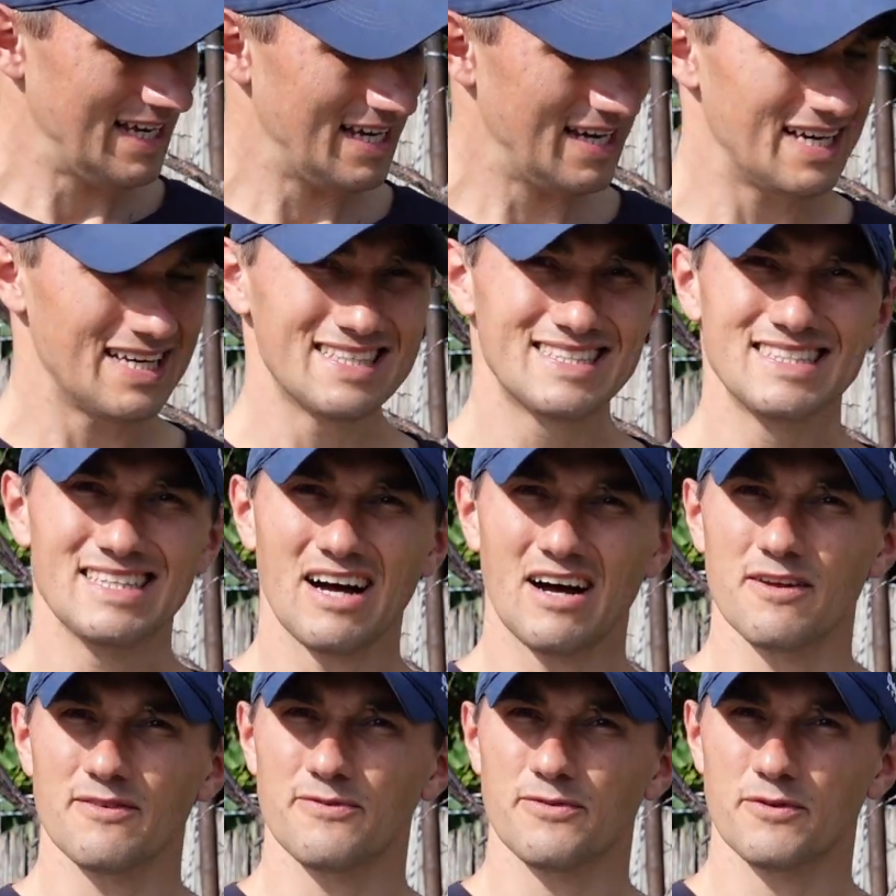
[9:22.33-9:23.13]
is
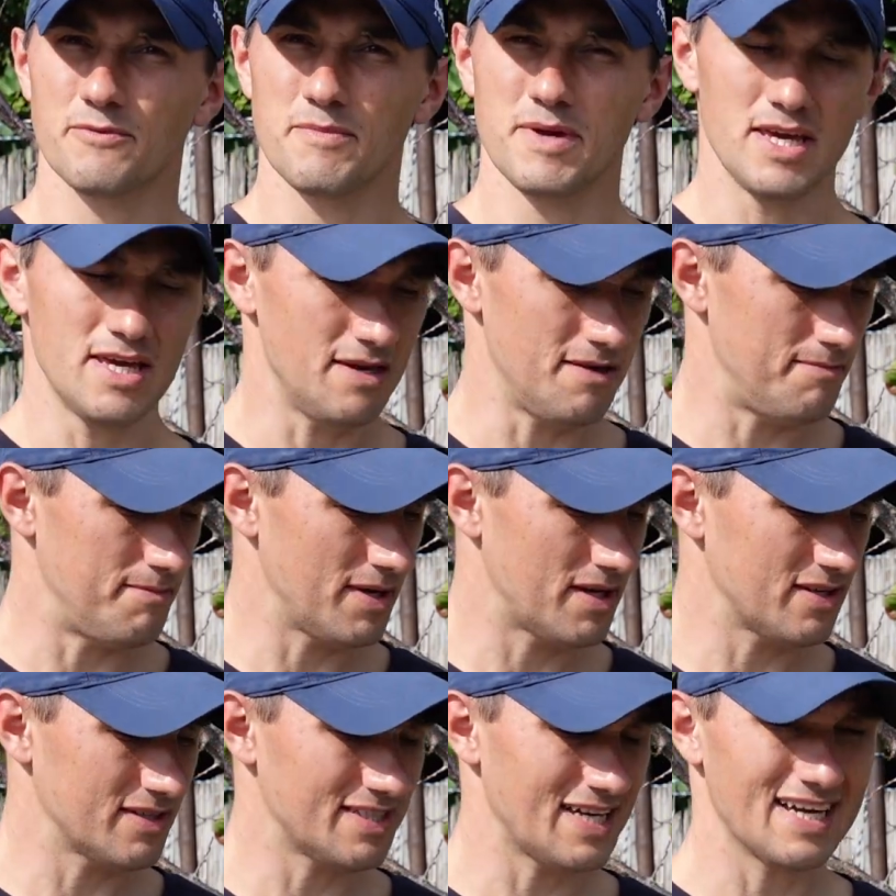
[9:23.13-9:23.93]
not for me,
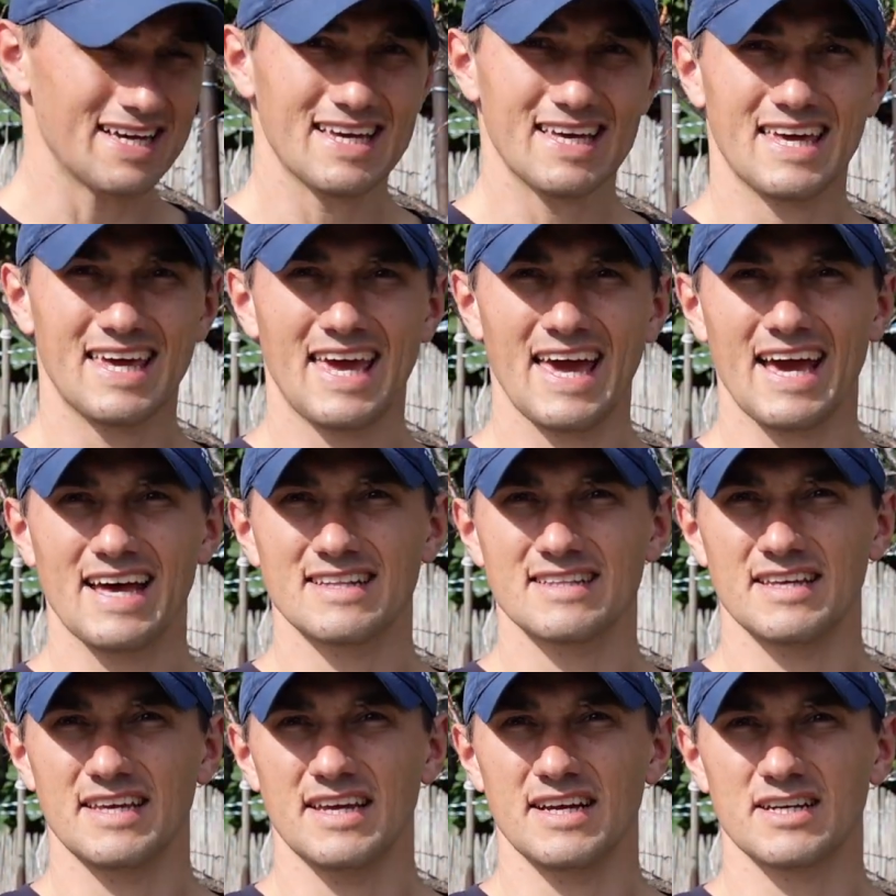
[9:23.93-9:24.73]
because I
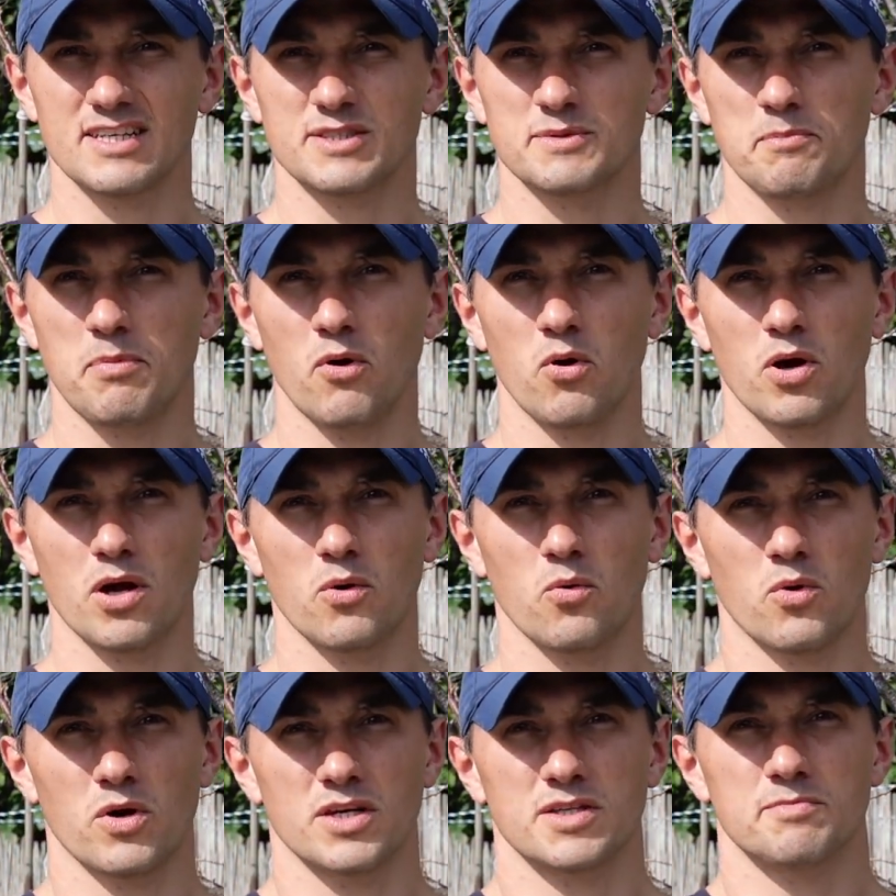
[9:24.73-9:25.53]
can't hear spoken
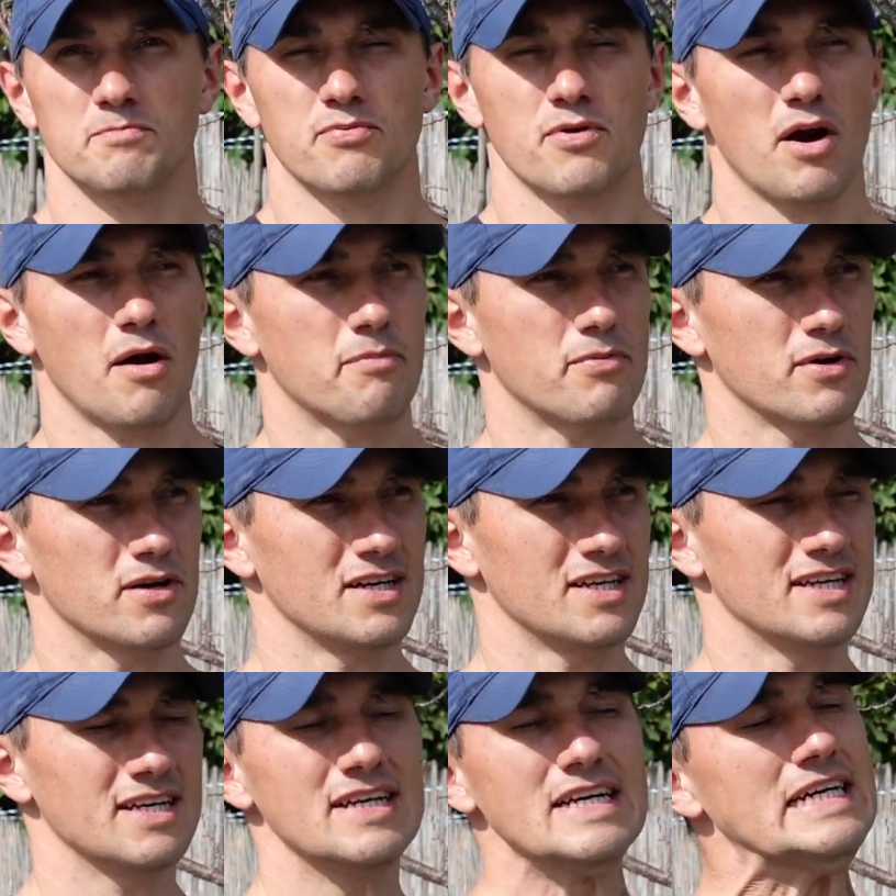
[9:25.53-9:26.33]
words
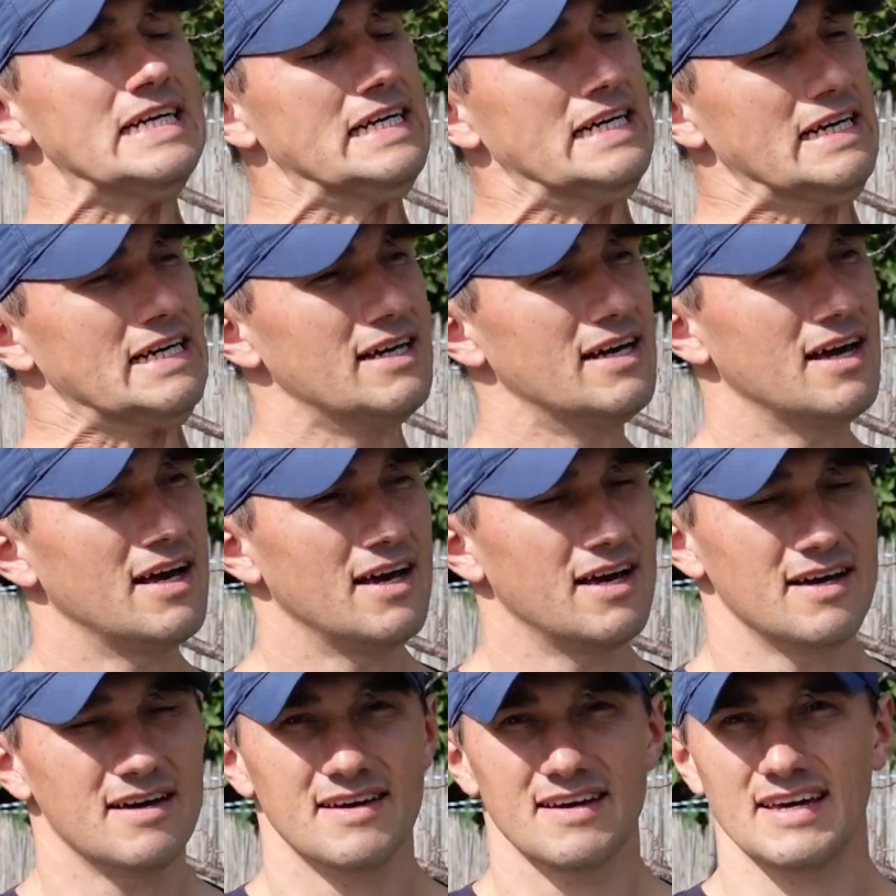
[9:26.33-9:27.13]
properly
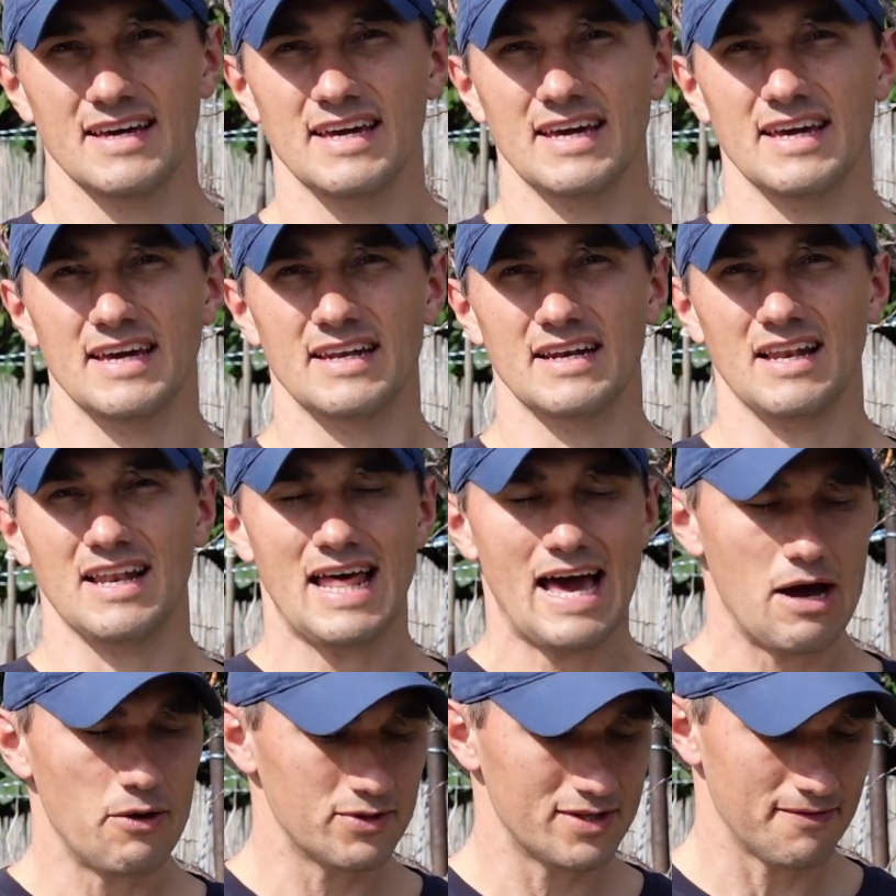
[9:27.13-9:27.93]
in a
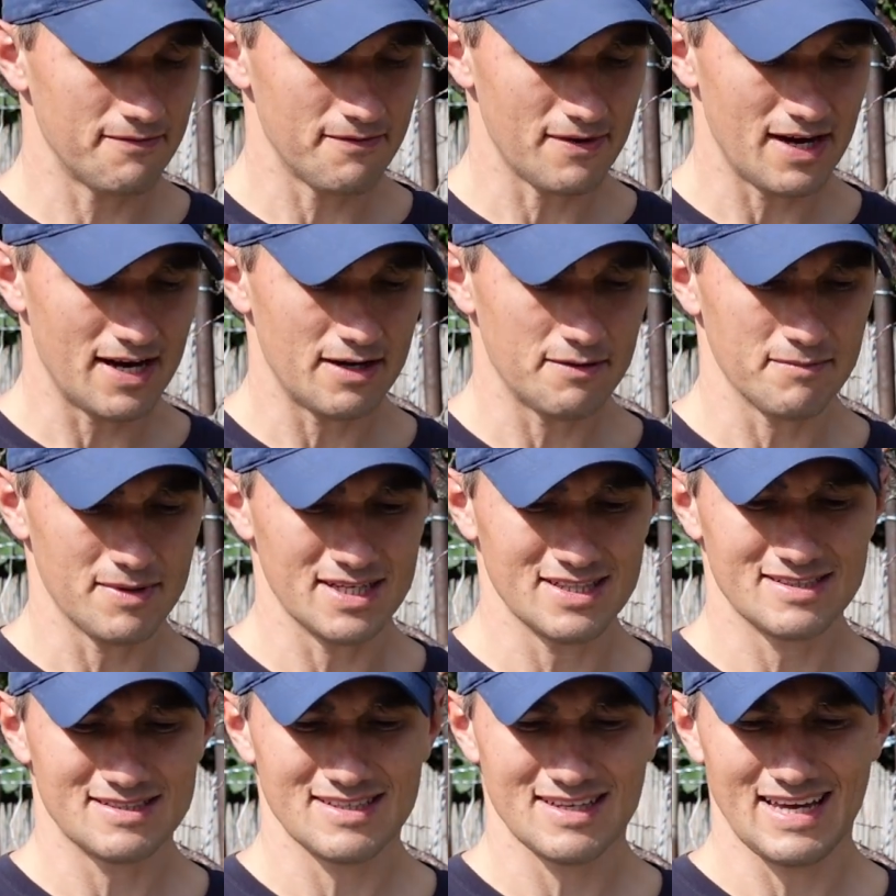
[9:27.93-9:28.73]
loud
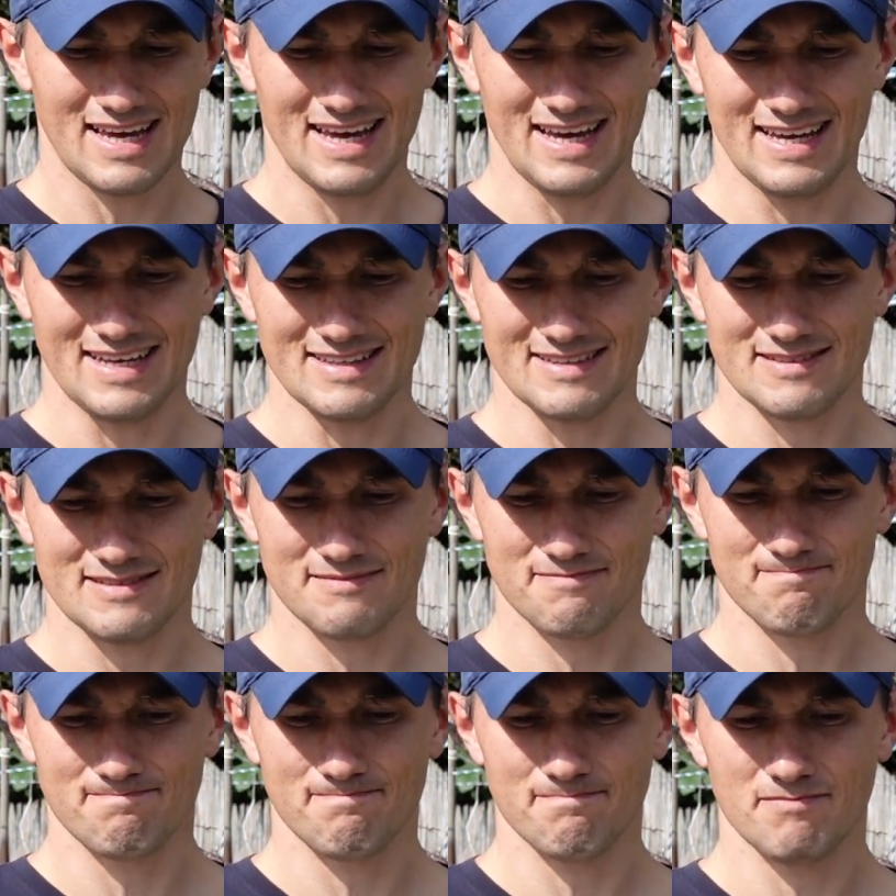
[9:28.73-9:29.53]
environment, and
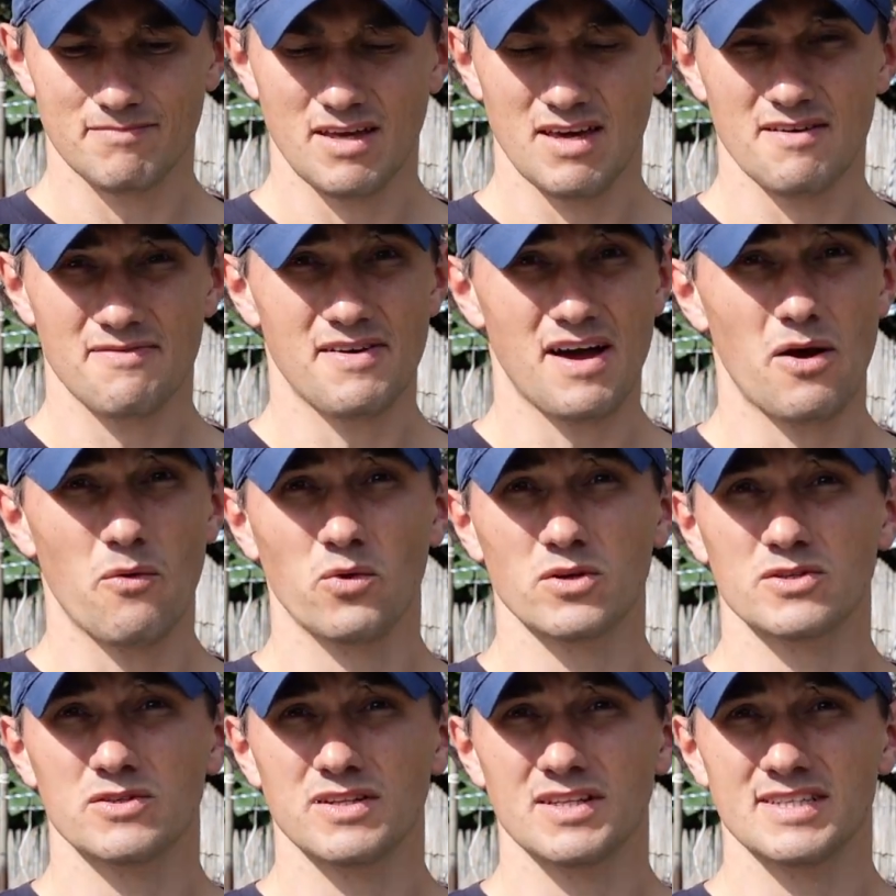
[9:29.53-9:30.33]
if I
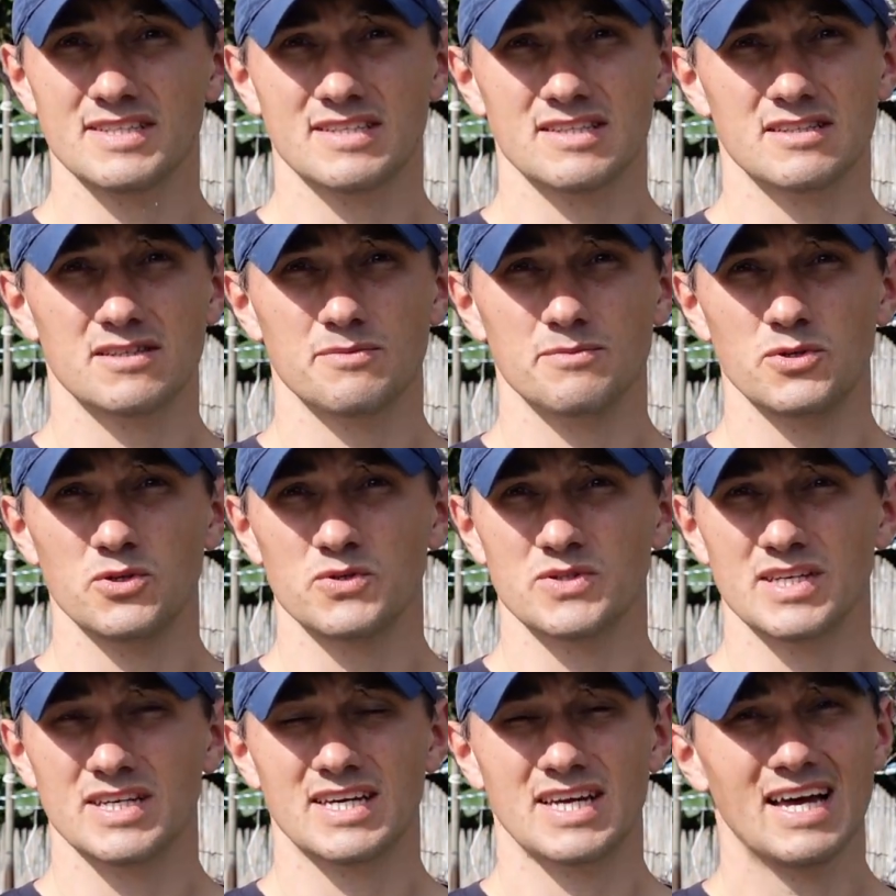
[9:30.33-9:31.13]
want to listen to
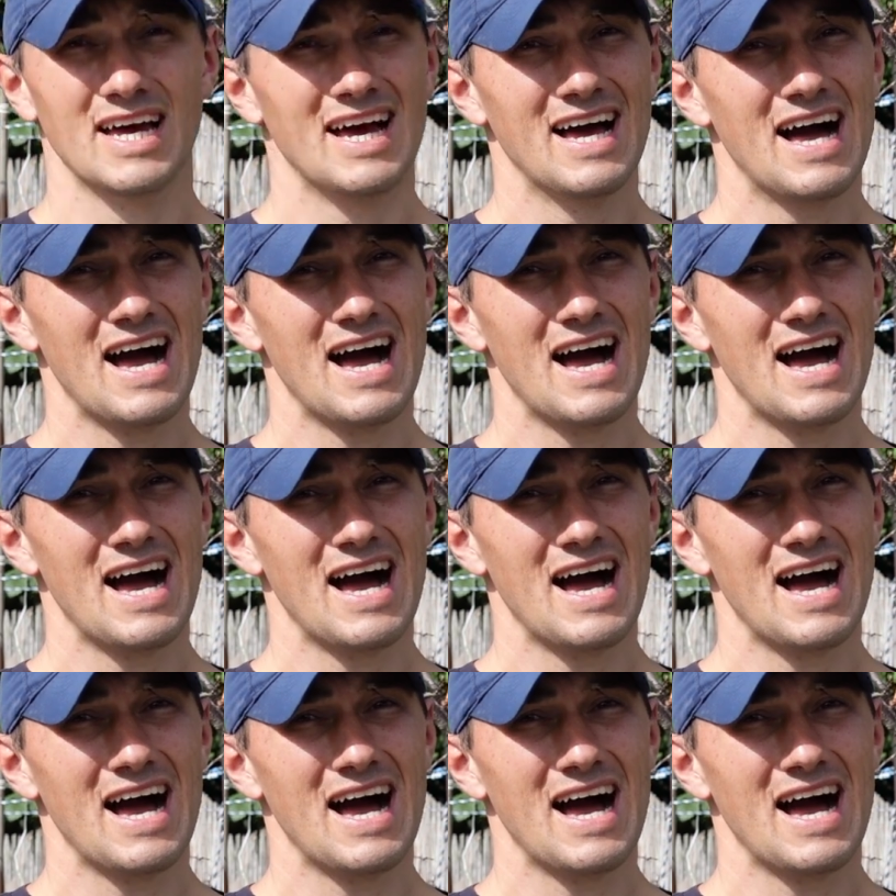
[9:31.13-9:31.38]
music,